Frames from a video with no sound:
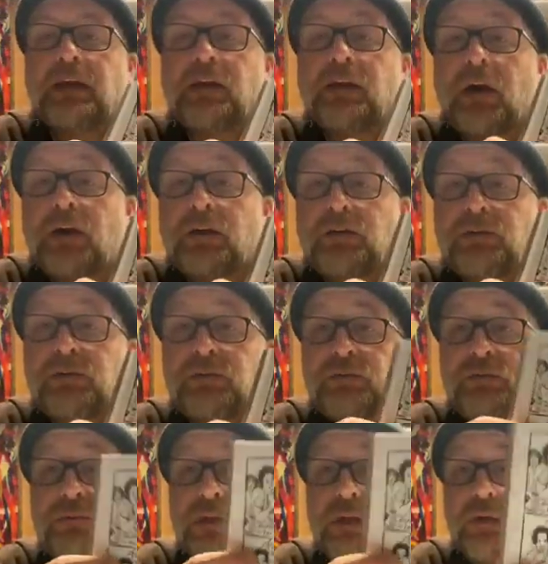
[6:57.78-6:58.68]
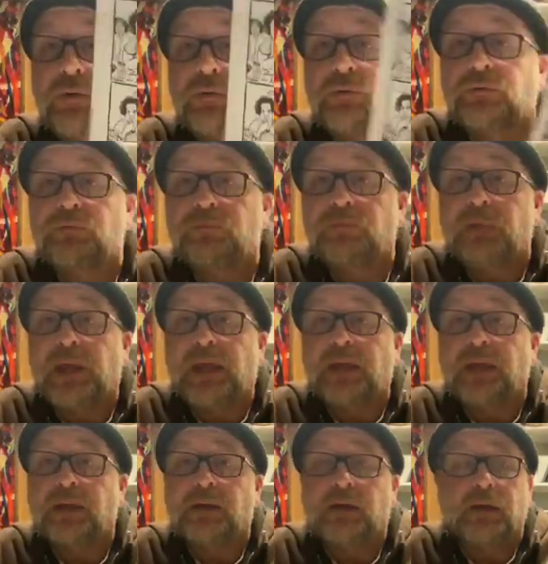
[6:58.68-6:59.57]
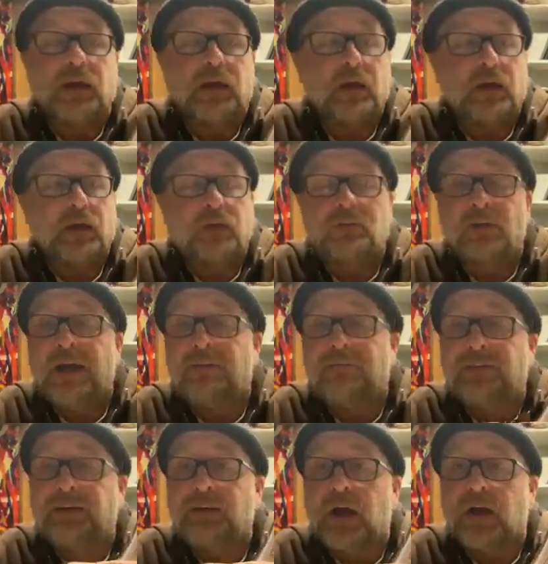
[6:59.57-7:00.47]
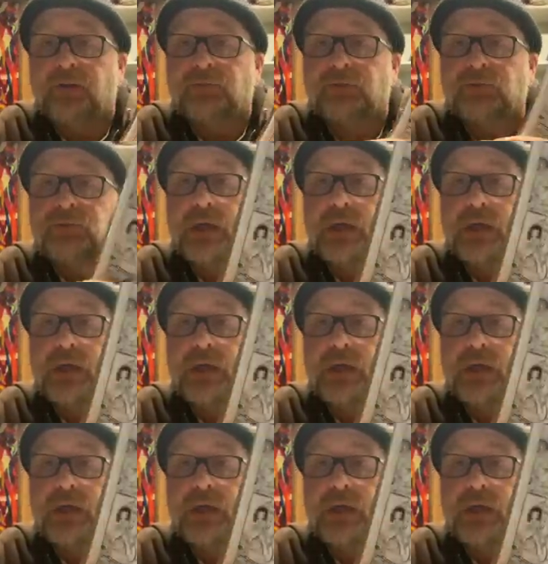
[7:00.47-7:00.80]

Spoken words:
cartoons. We don't make graphic novels.